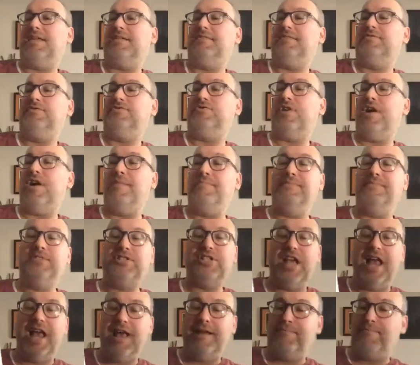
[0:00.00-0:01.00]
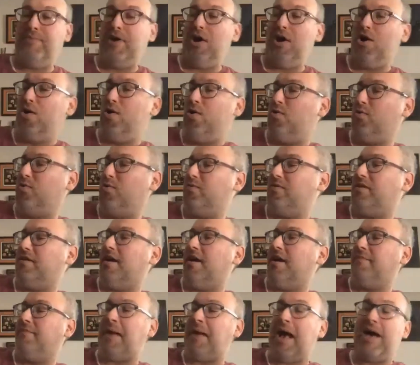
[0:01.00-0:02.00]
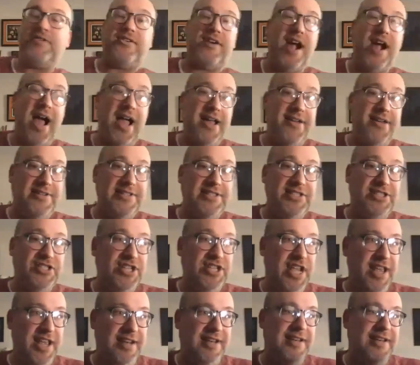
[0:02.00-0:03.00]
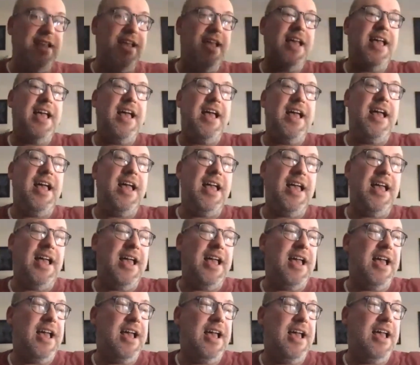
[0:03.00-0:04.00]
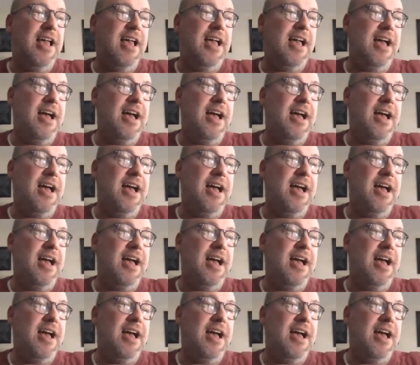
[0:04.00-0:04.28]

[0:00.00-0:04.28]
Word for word: drum shanbo gunpowder Irish gin. Mm-hmm.